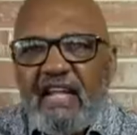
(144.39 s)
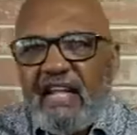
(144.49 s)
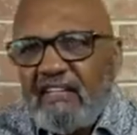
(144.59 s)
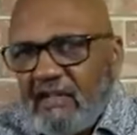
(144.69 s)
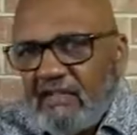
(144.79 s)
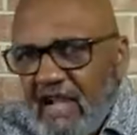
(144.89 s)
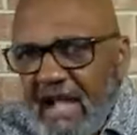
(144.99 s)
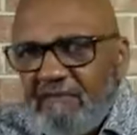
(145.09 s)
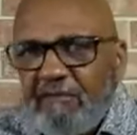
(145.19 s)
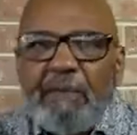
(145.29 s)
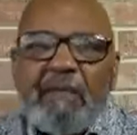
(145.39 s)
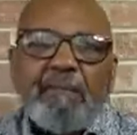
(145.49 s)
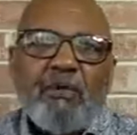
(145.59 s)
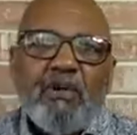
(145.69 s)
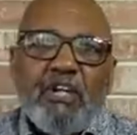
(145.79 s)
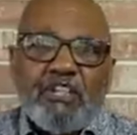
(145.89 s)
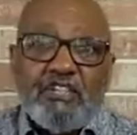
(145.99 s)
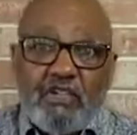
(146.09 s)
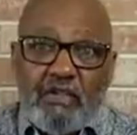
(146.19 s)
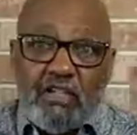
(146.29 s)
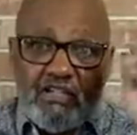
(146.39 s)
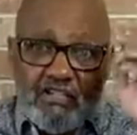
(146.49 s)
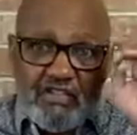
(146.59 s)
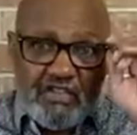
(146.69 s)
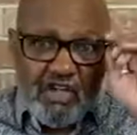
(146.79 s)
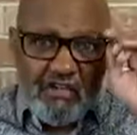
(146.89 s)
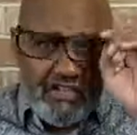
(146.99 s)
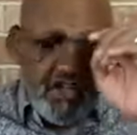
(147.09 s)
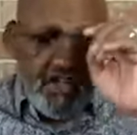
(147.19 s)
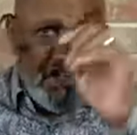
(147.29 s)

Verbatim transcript: It's time for people to tune into the service.